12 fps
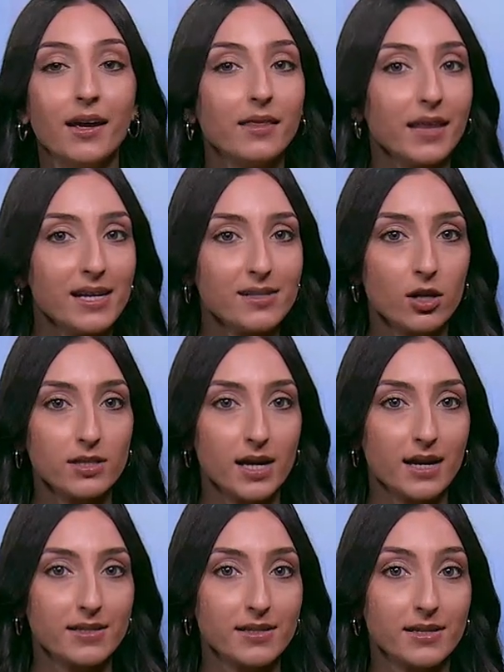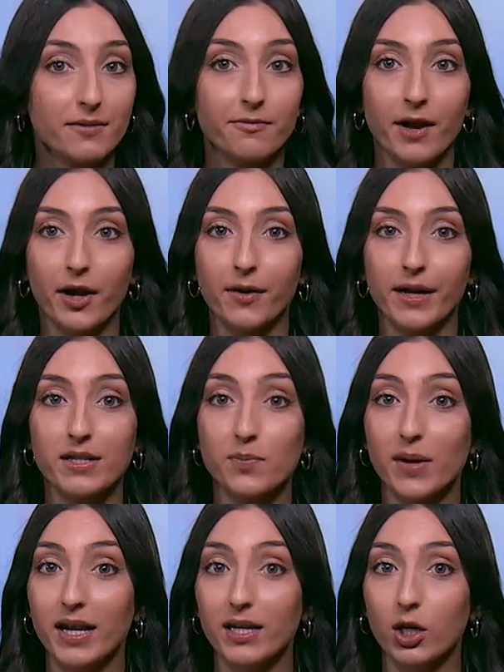These lot sizes can vary
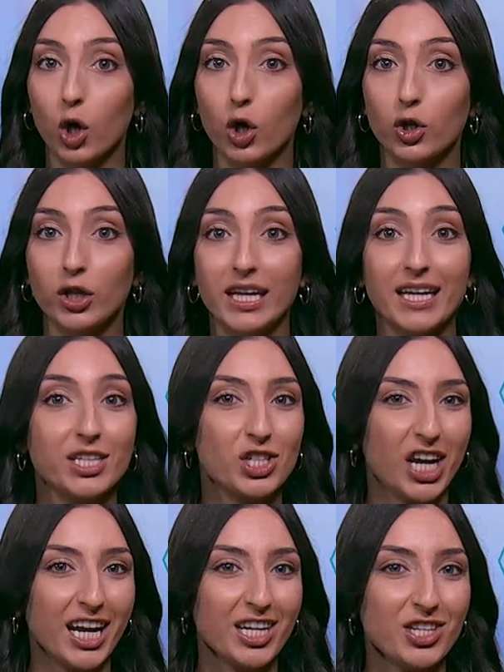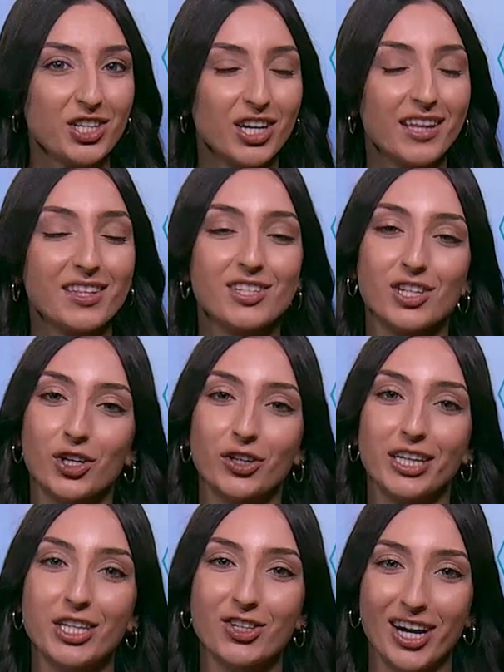depending on the exchange and the
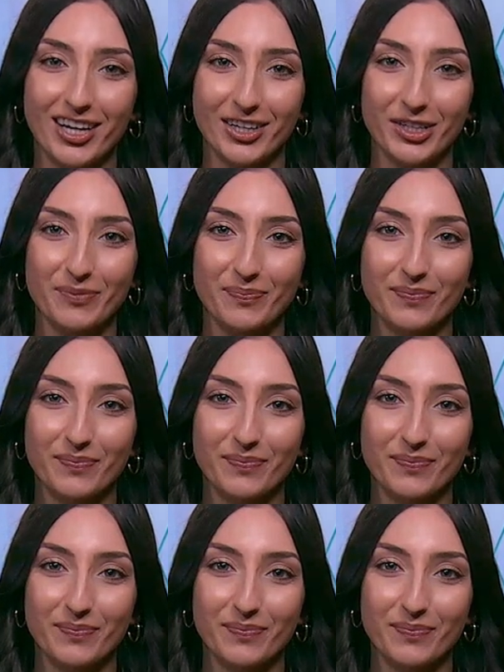security traded.